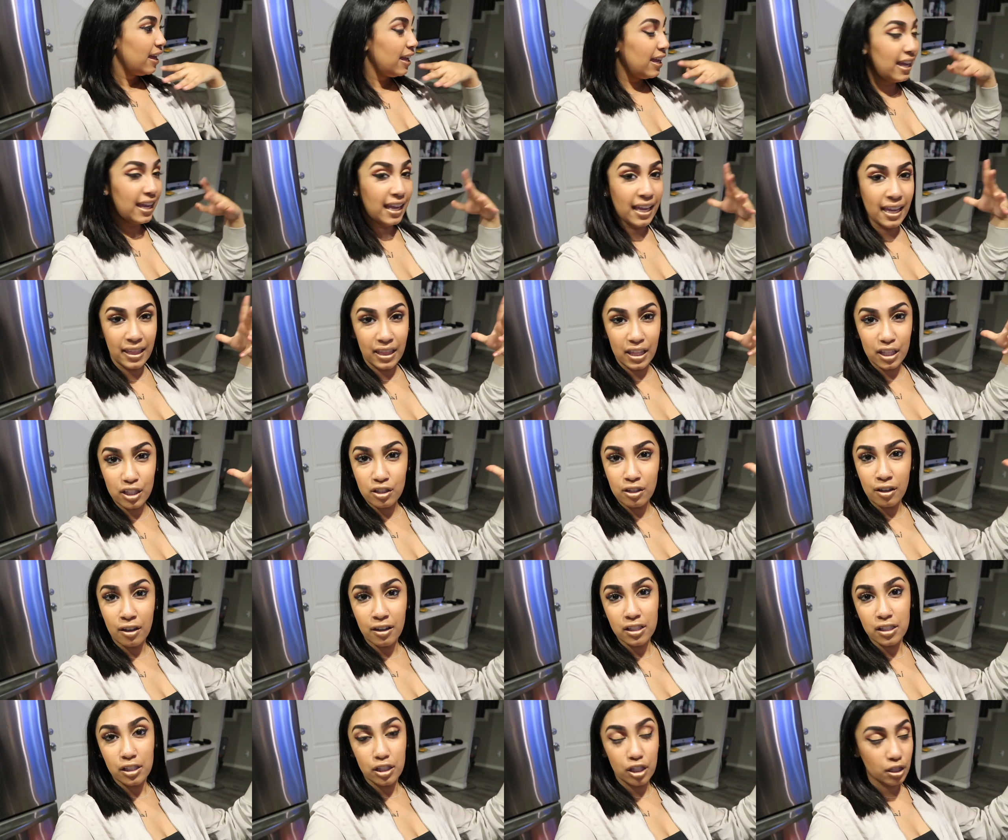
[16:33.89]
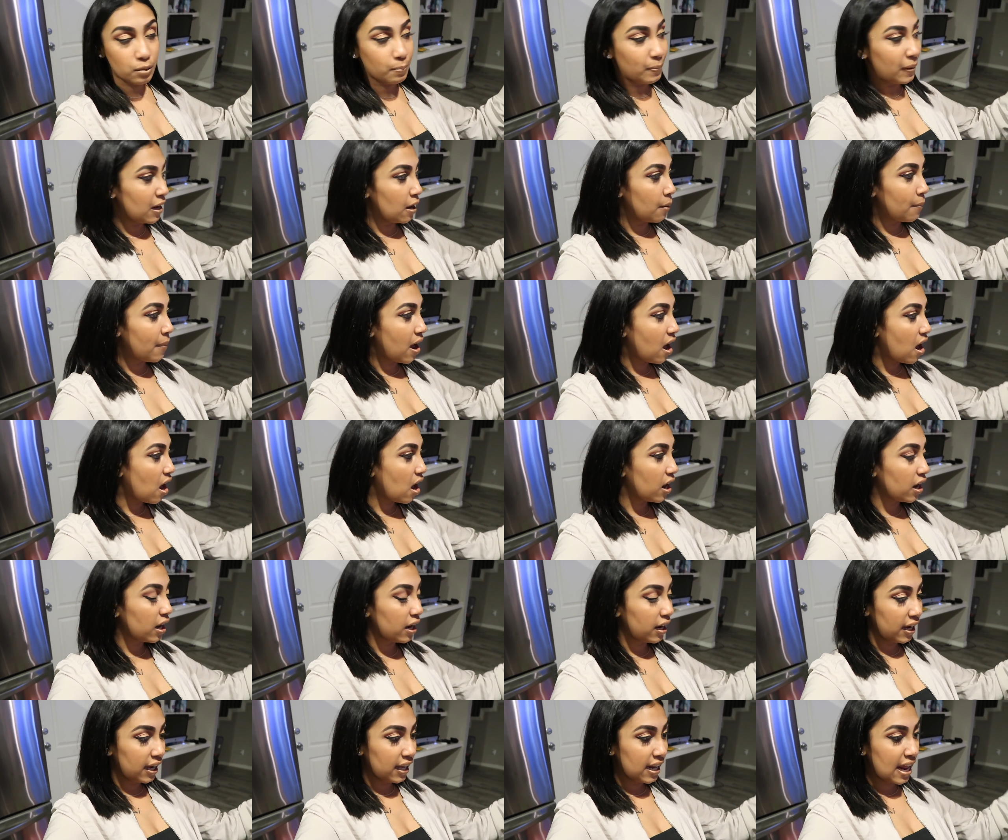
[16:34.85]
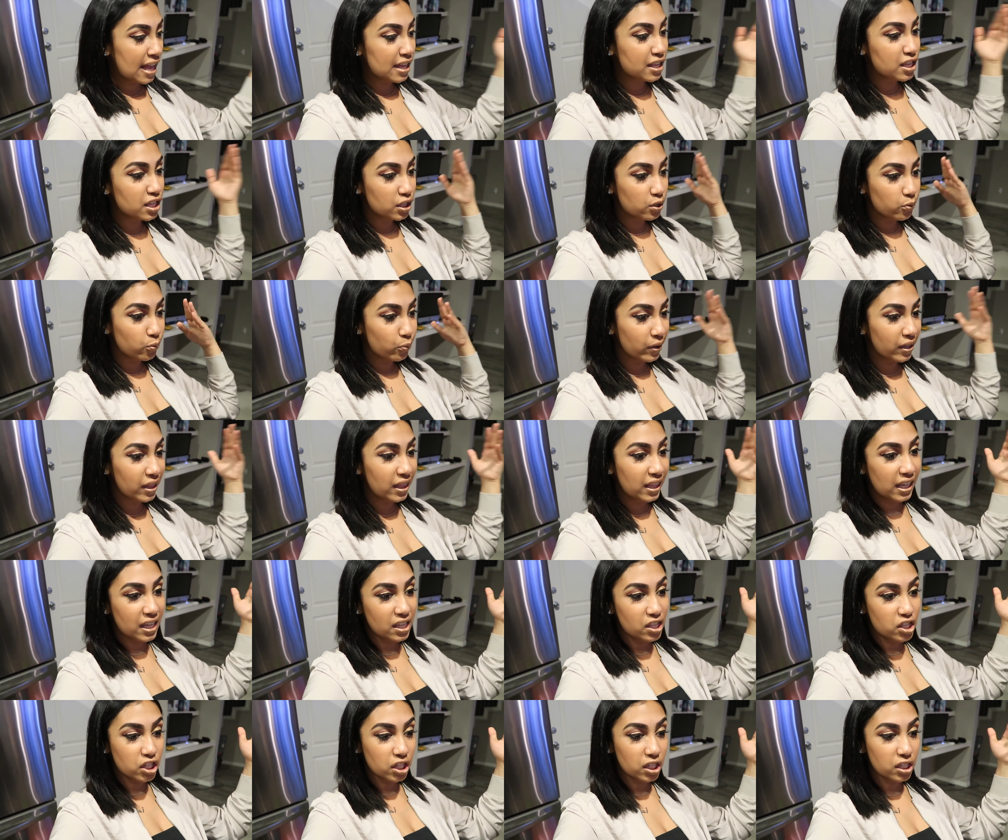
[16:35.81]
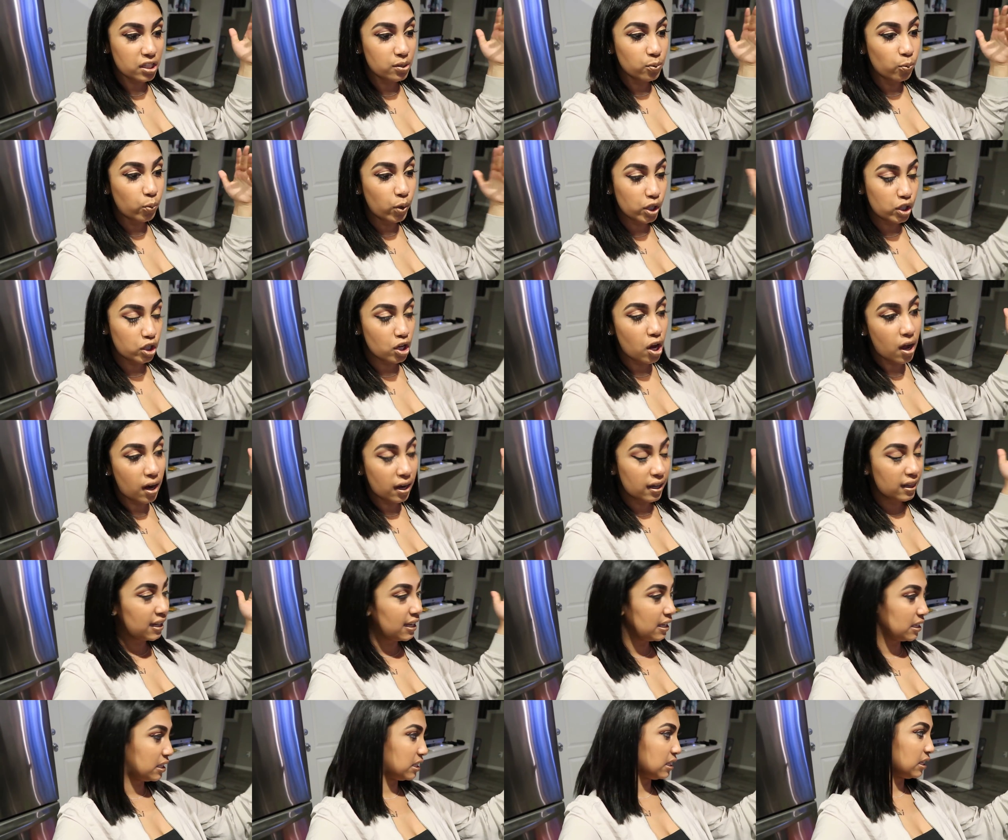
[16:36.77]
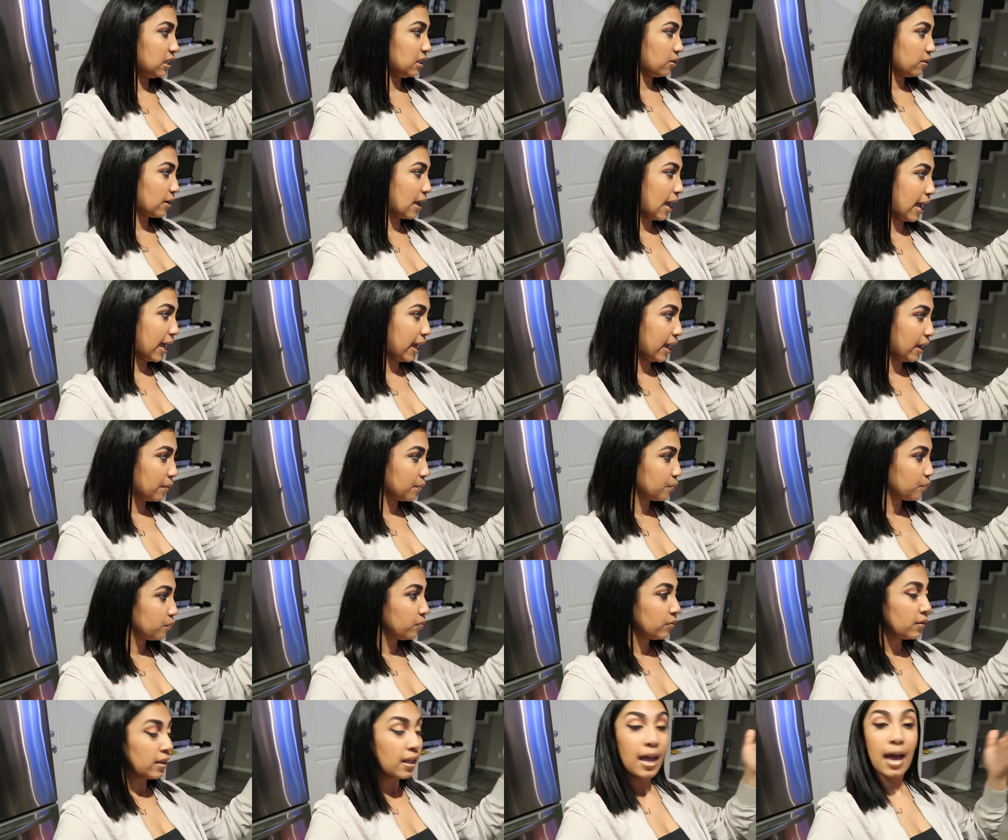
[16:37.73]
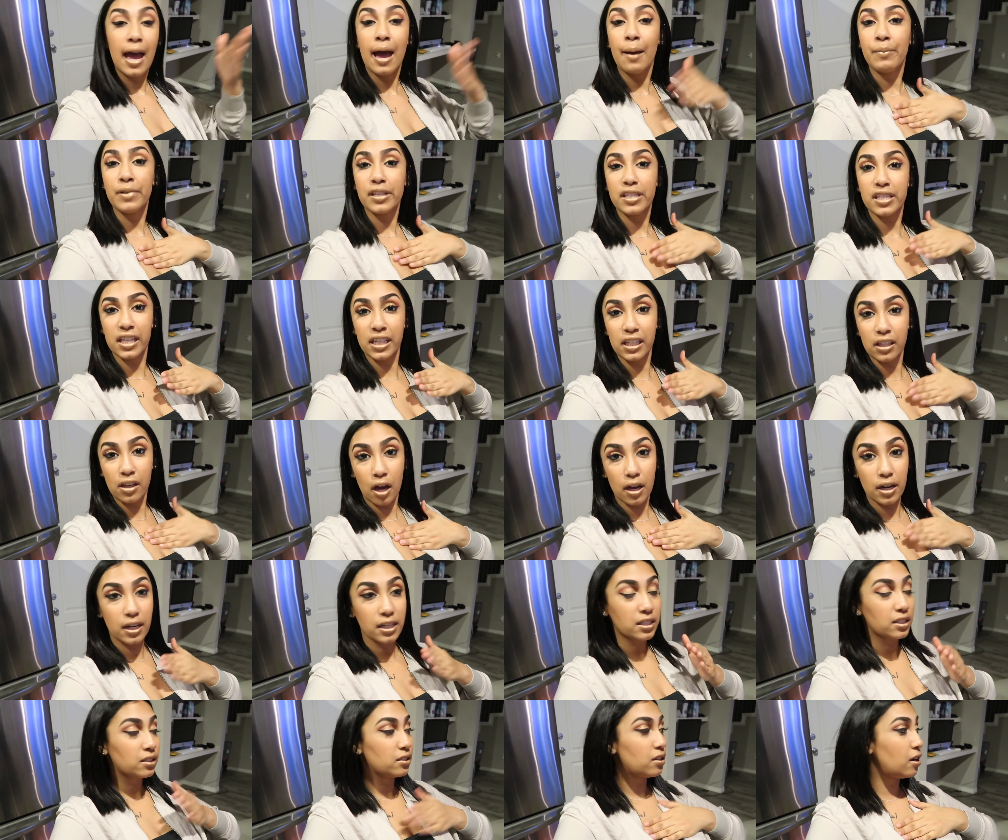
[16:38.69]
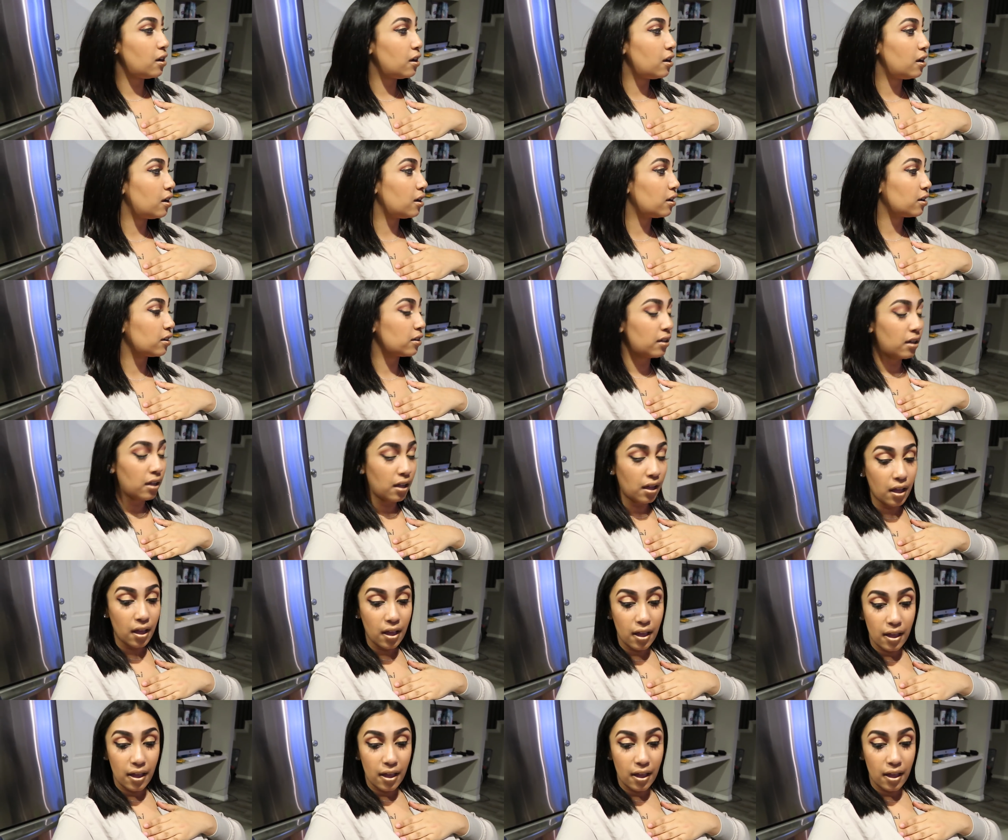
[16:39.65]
And this song's just been on my heart and I just really just want y'all to listen, okay? I'm gonna sing y'all this song